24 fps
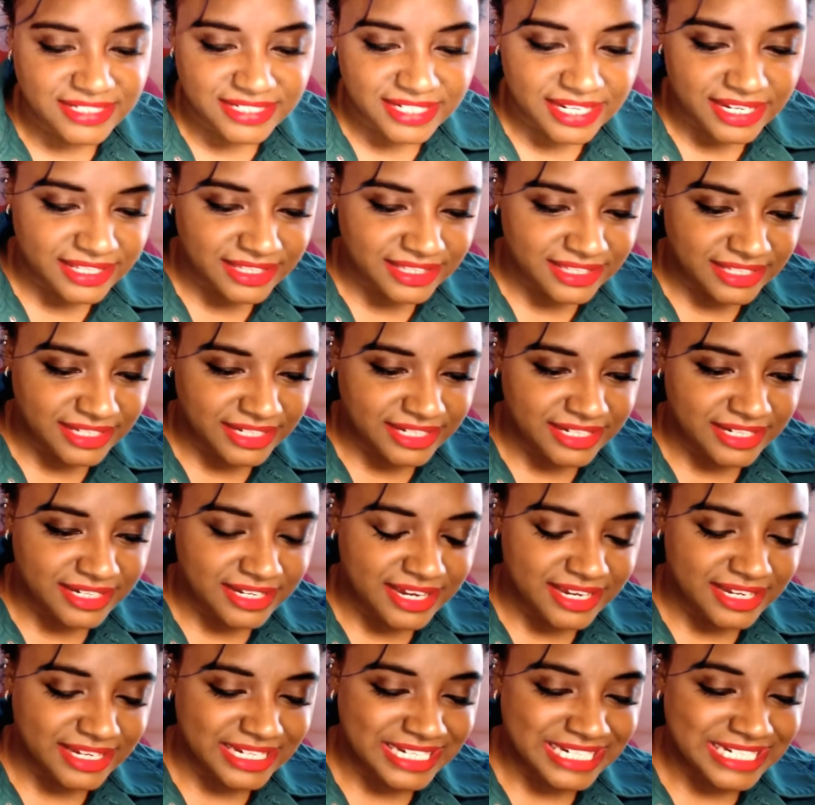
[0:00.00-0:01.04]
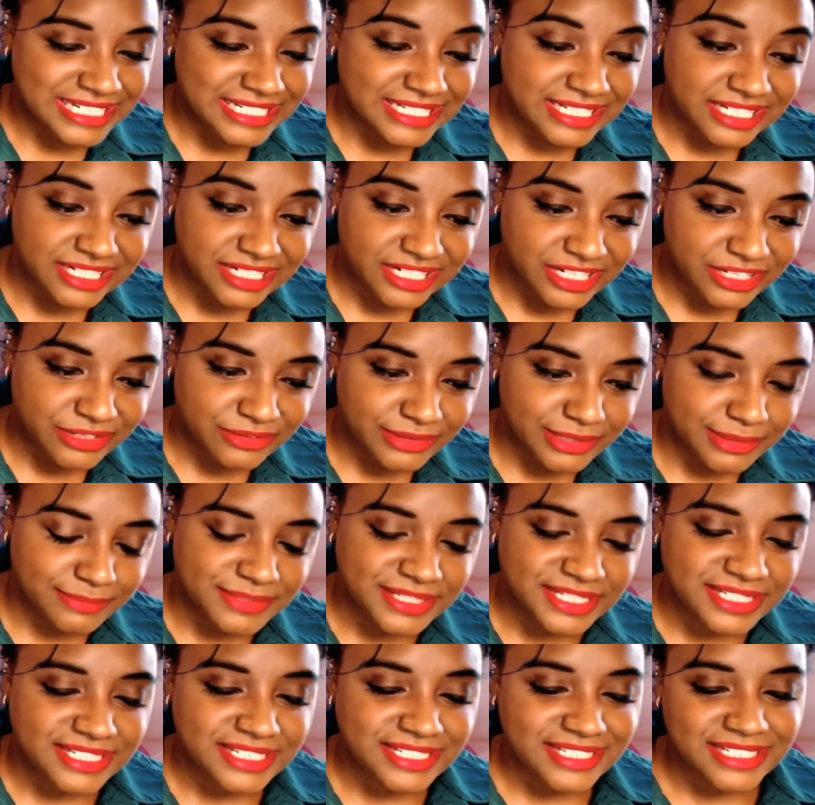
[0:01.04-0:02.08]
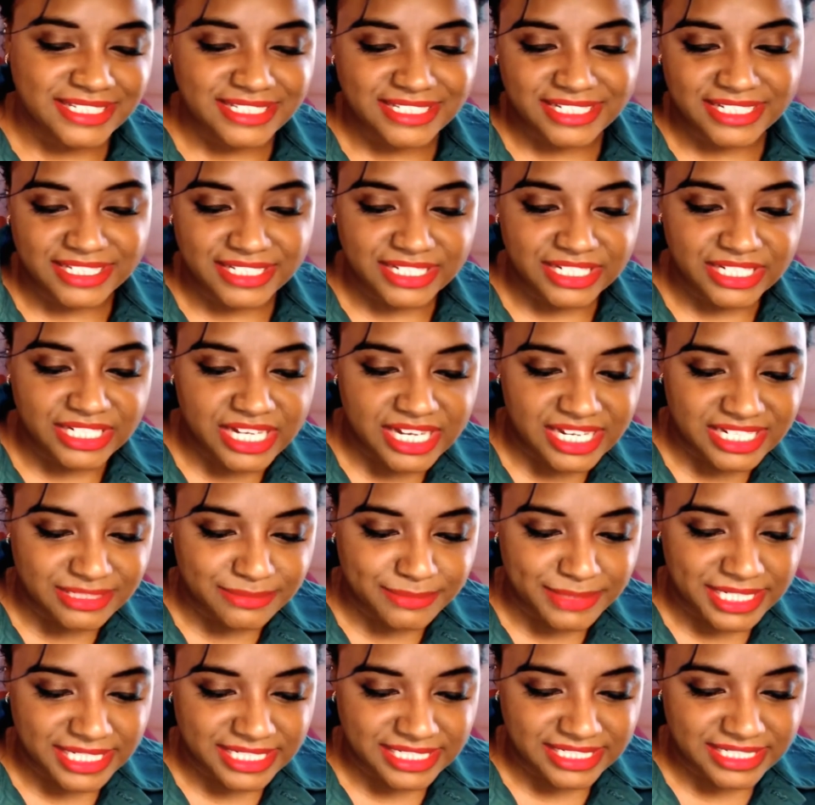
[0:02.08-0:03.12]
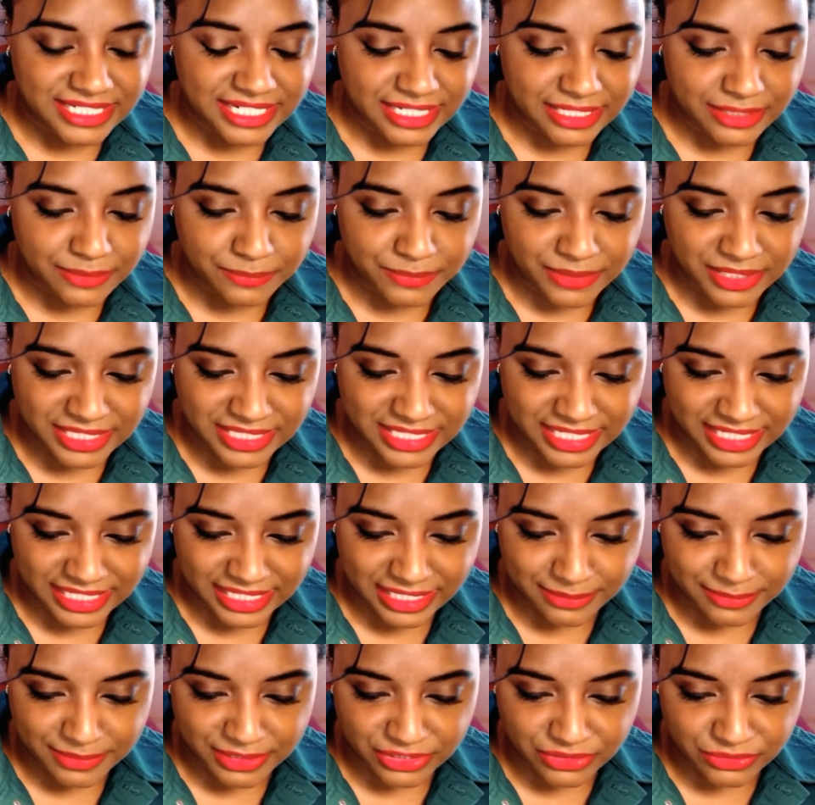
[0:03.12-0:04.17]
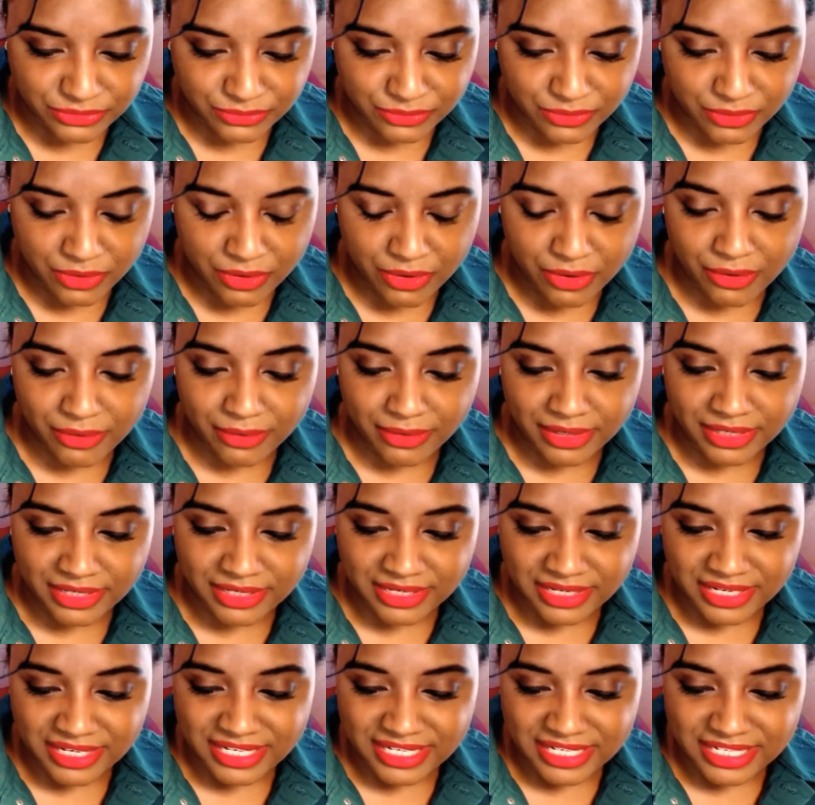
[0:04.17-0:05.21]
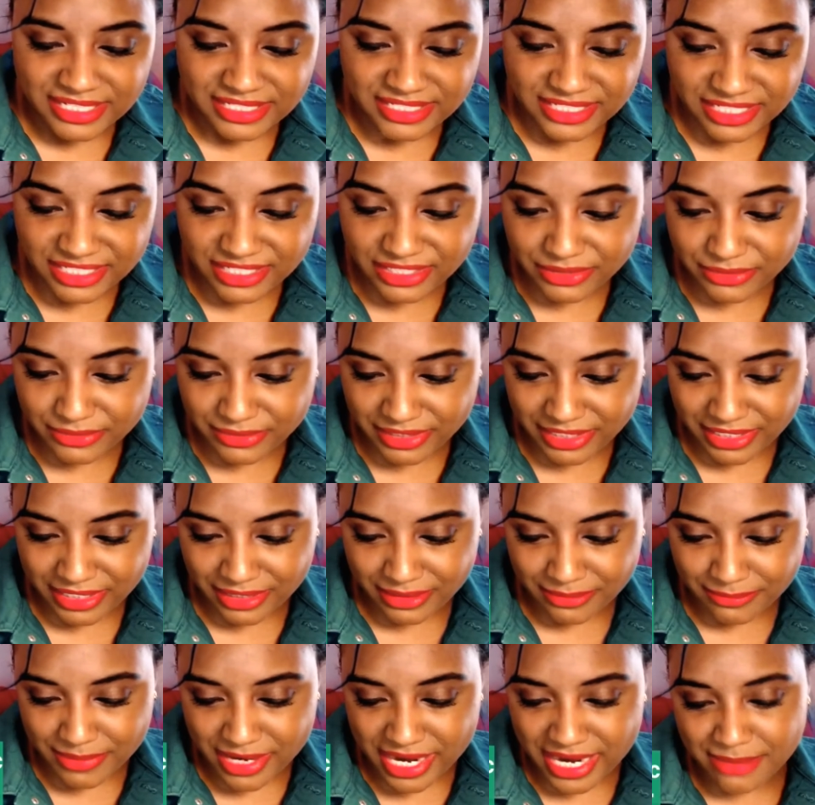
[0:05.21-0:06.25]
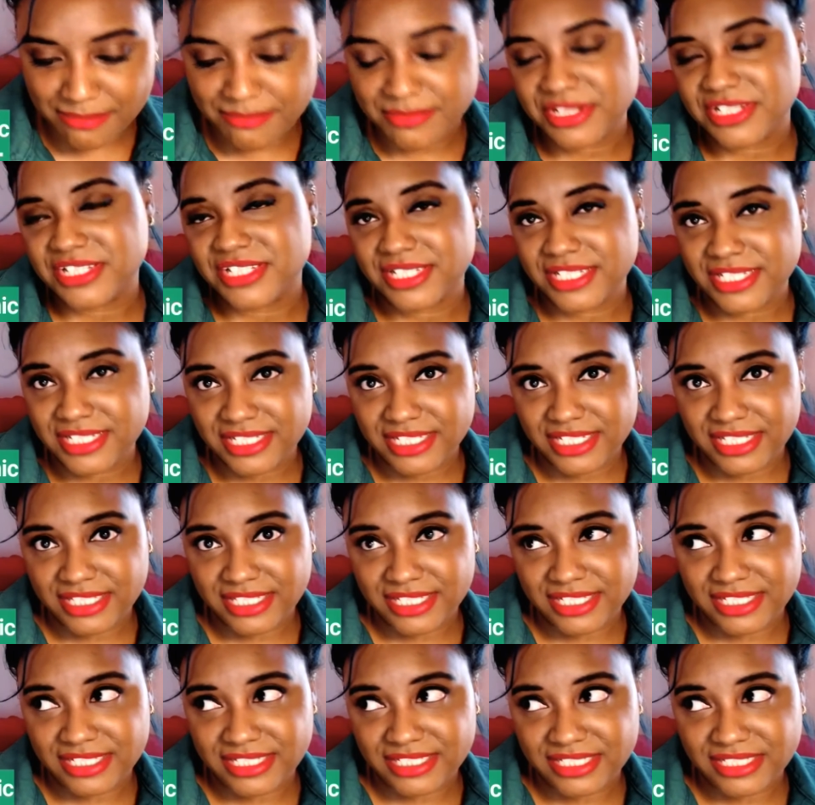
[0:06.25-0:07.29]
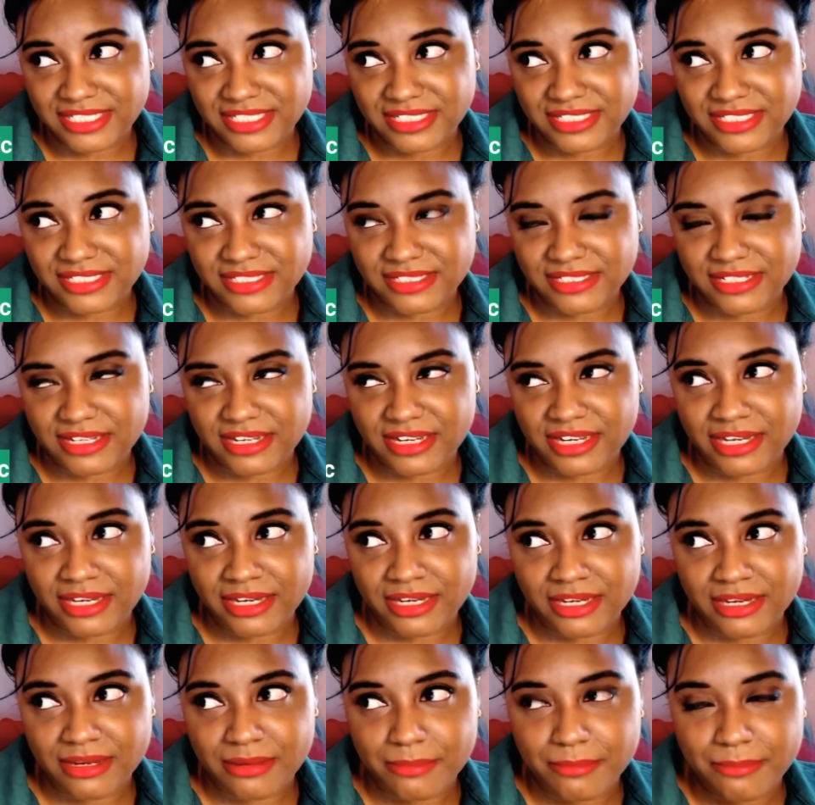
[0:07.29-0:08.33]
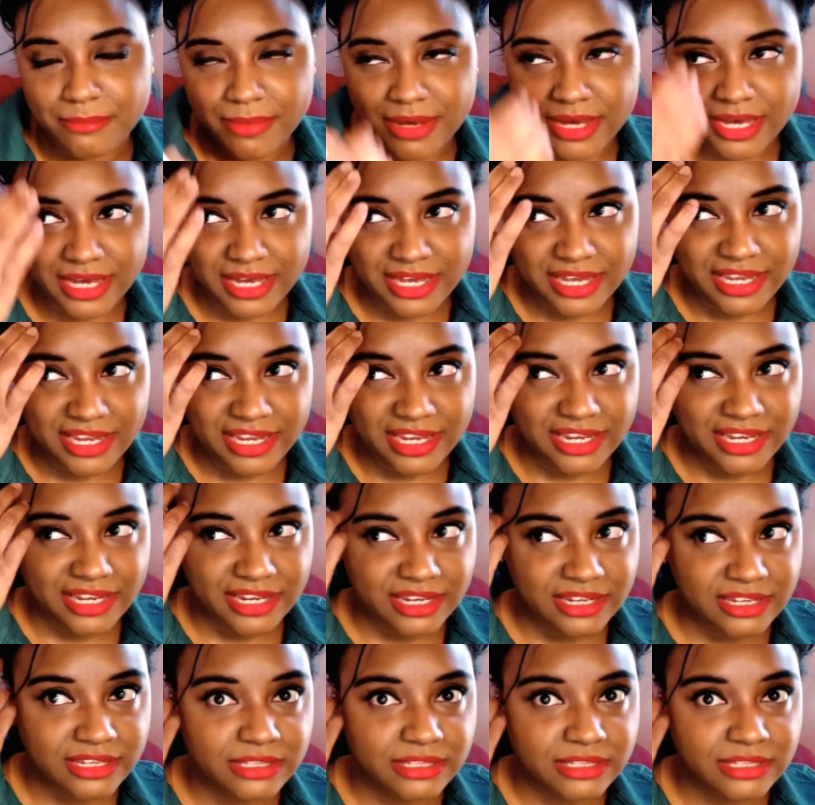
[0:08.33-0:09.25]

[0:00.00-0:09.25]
the DD cream. This is the Delia Cosmetics 10-in-1 Dynamic Duo DD cream. I mentioned this in my